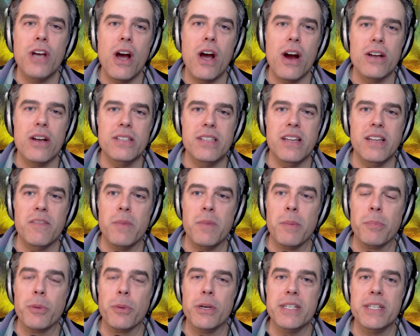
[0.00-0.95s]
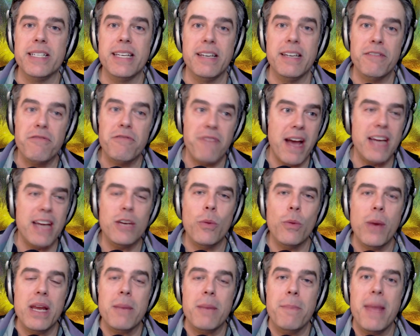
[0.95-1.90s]
cards that have been printed and find a
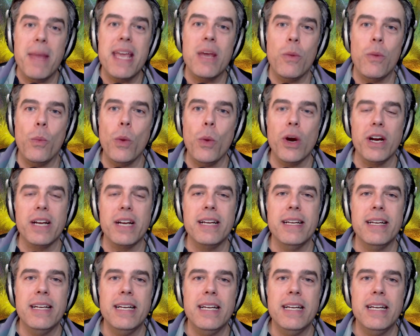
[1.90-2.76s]
way to make it work.